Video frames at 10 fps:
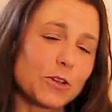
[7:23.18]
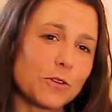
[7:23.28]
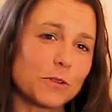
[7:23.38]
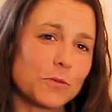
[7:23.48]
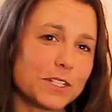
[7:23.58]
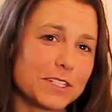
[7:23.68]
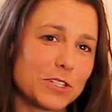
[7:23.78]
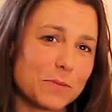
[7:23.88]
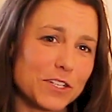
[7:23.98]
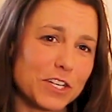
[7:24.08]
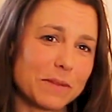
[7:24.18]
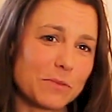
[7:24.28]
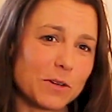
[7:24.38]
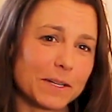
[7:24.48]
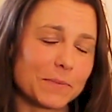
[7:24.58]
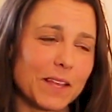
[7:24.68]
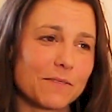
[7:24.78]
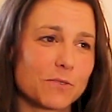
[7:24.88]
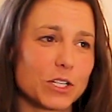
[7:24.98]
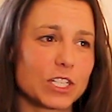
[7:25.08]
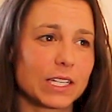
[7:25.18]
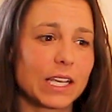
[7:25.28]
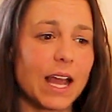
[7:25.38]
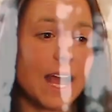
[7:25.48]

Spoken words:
go in the woods too much anymore, unfortunately.